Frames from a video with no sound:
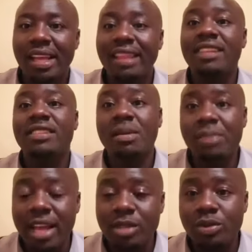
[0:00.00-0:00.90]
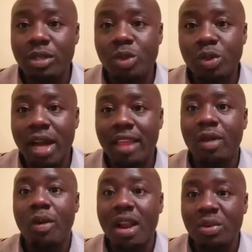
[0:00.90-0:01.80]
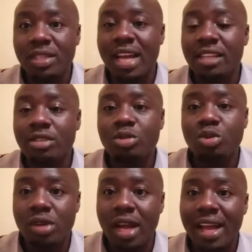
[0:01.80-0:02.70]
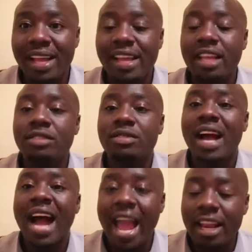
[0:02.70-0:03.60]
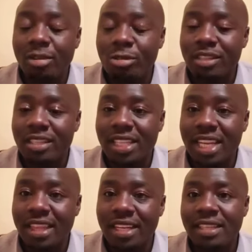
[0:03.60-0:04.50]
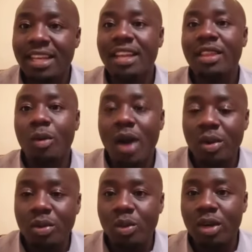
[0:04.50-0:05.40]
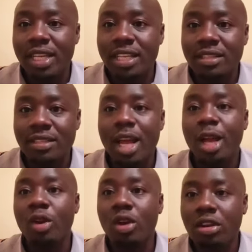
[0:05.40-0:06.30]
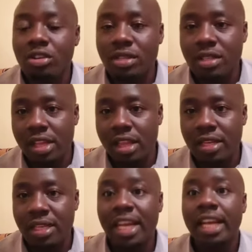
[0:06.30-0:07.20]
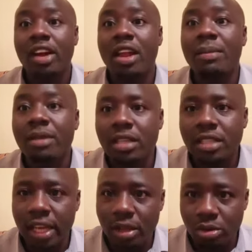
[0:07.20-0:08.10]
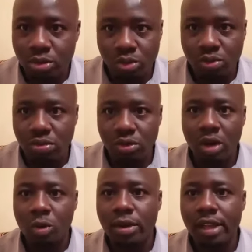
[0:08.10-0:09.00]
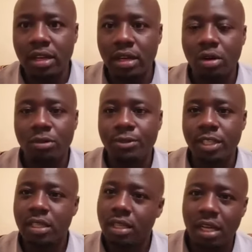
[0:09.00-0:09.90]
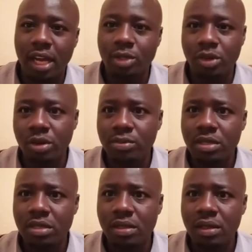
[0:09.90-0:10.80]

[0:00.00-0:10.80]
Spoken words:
The same case with the sugar. The one which has sugar is highly concentrated. The one with water is lowly concentrated. Now let me take you to your cooking of tea at your homes.